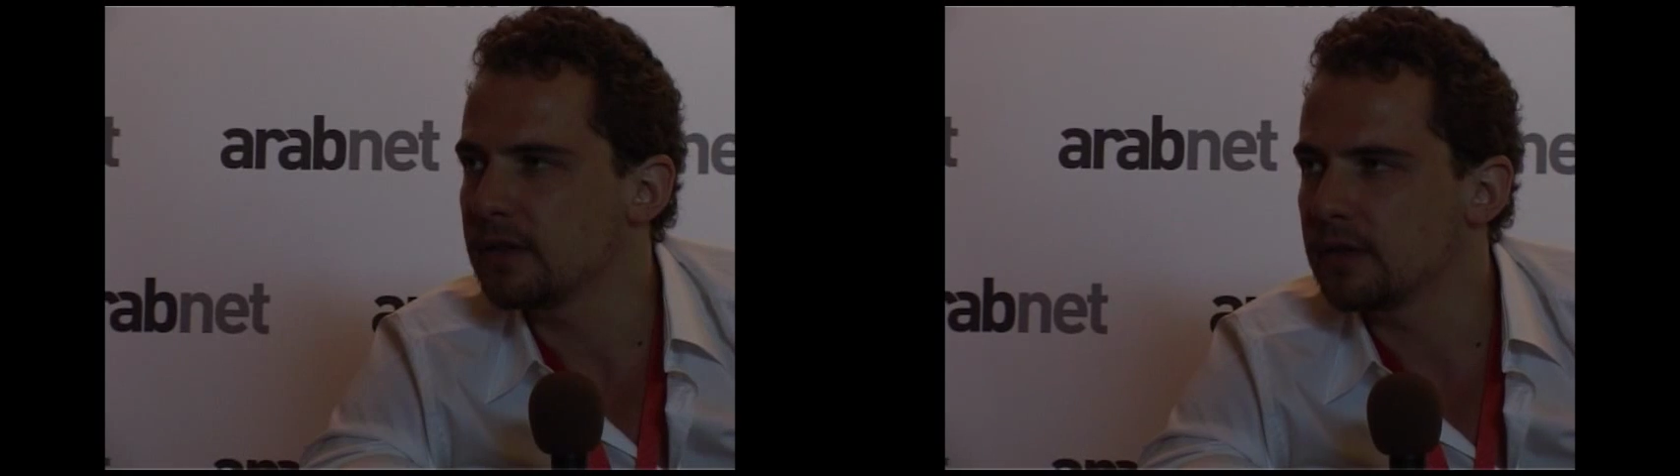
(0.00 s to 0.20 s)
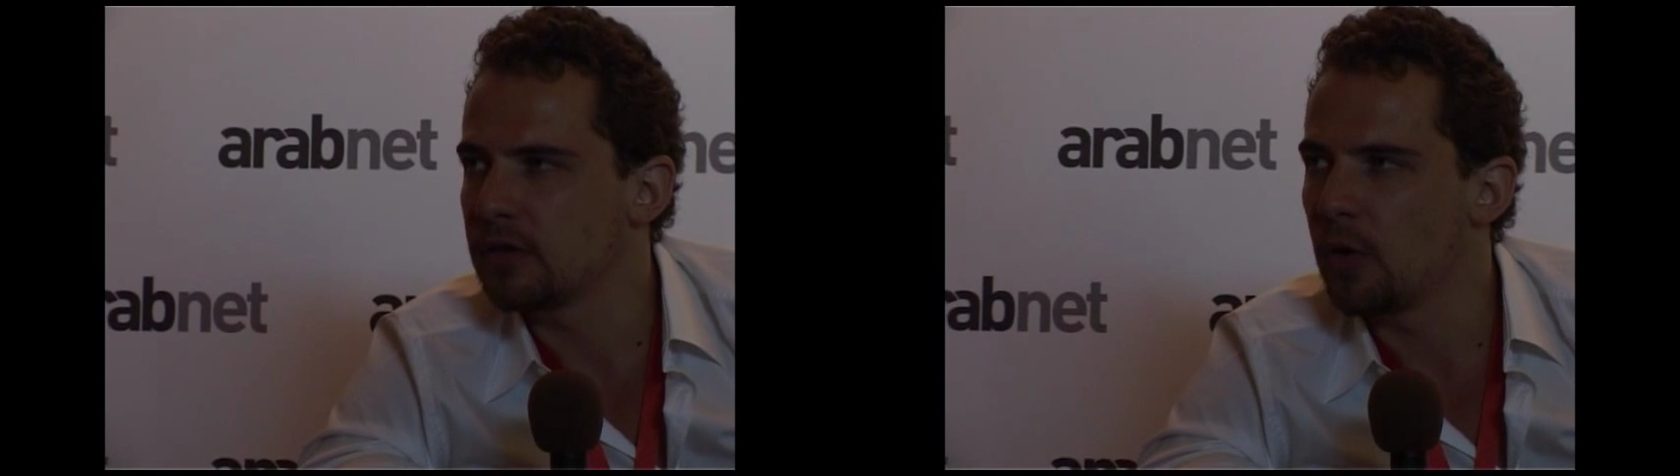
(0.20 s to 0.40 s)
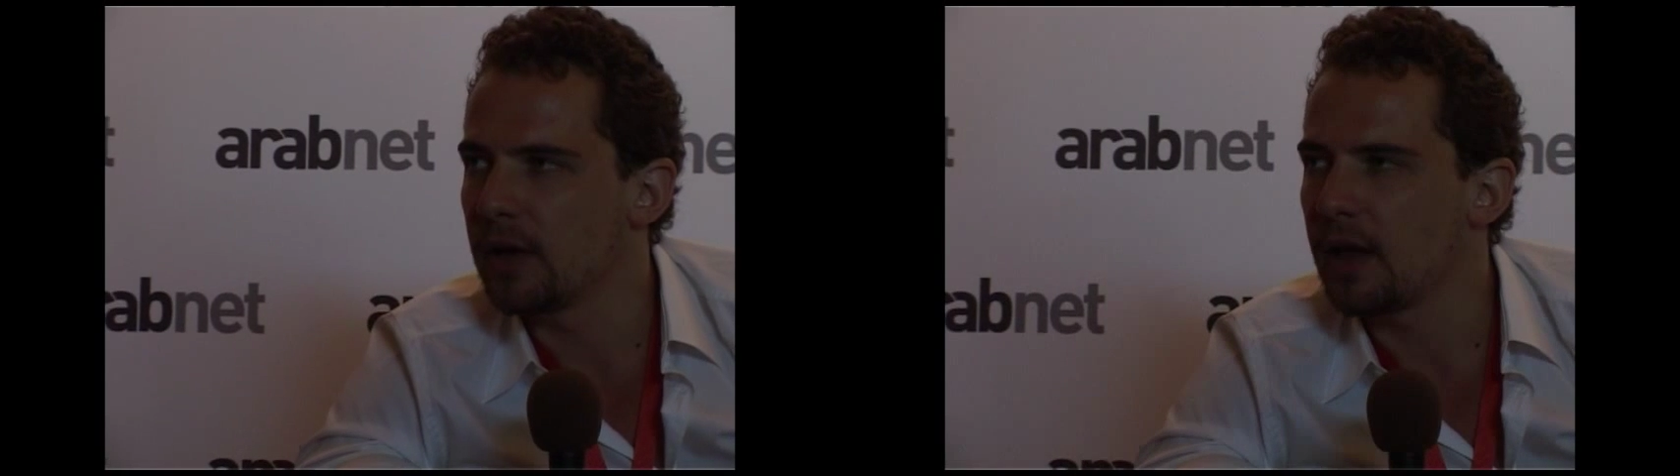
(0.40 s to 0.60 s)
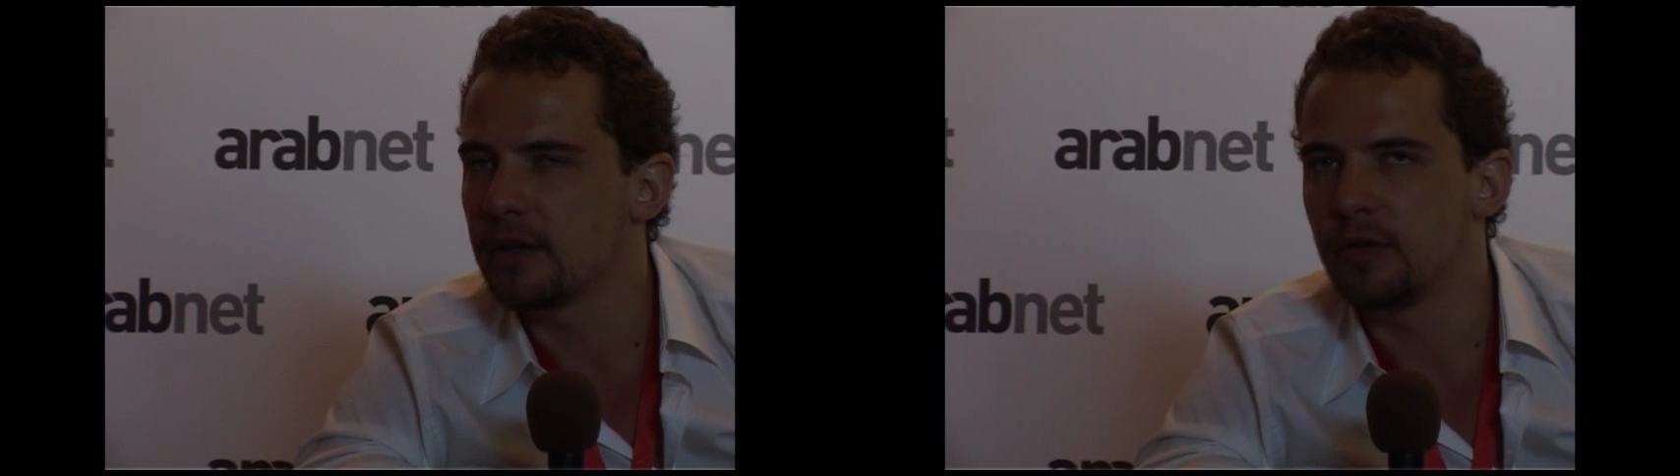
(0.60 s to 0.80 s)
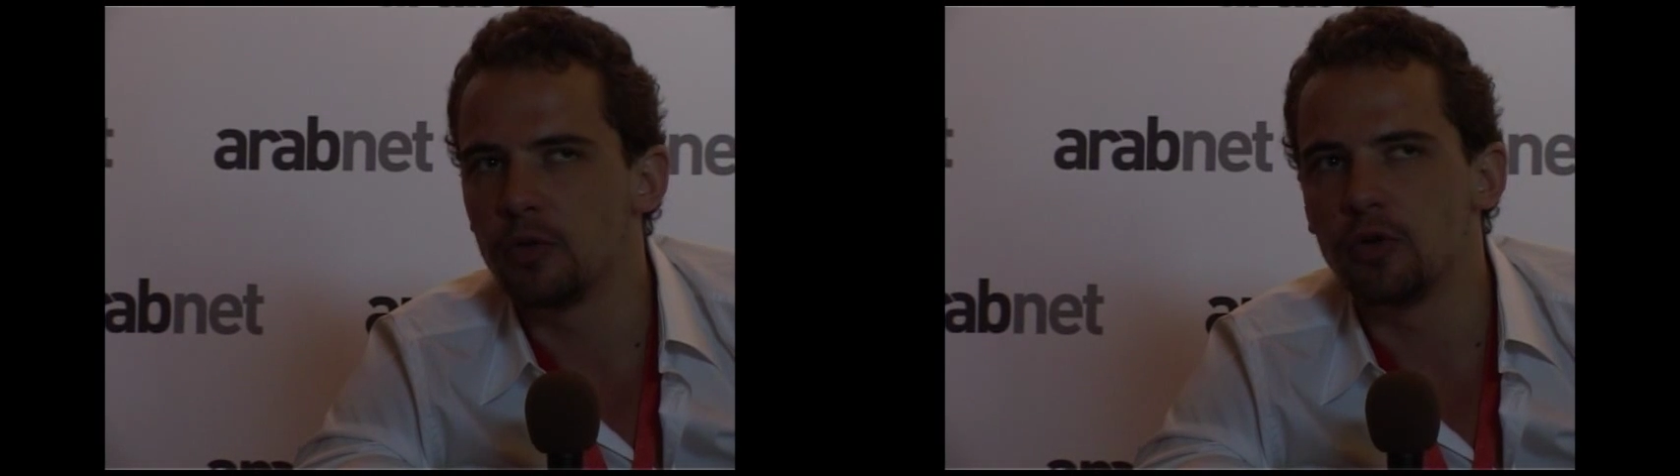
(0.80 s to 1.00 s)
So we
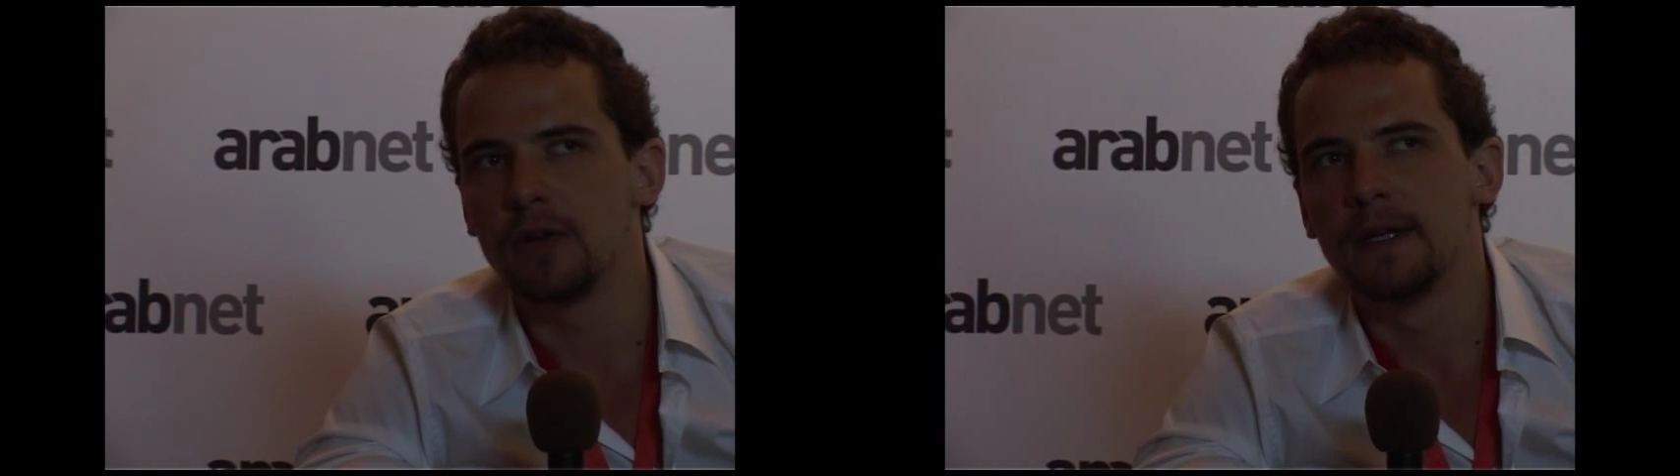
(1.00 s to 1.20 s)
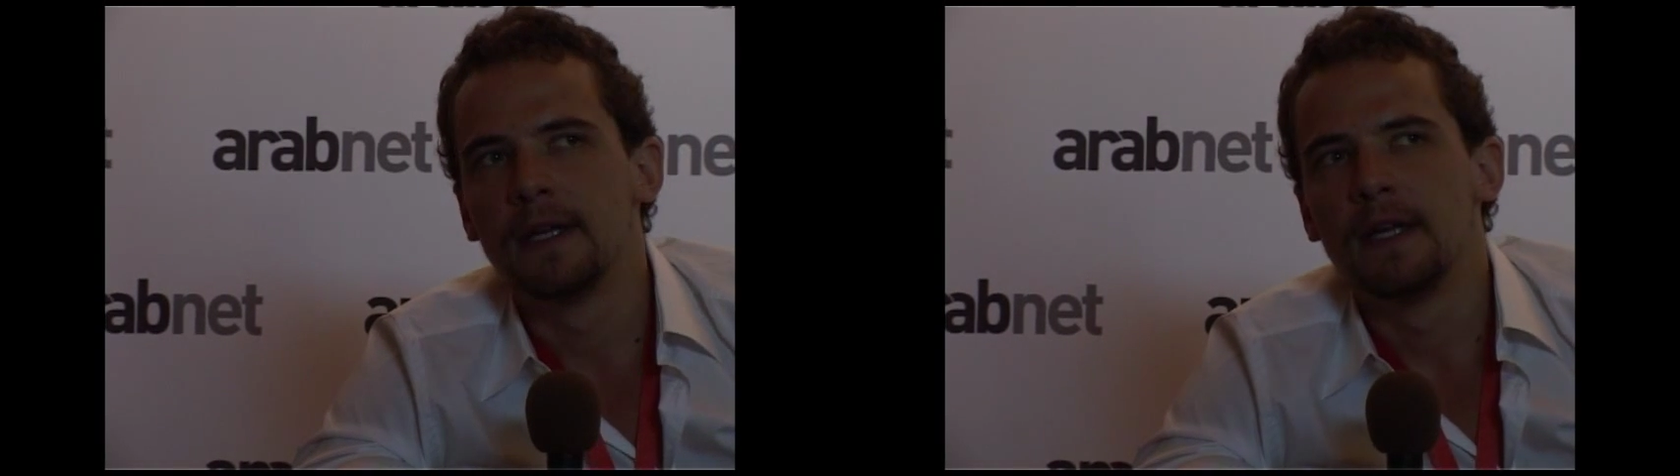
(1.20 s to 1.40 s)
like to,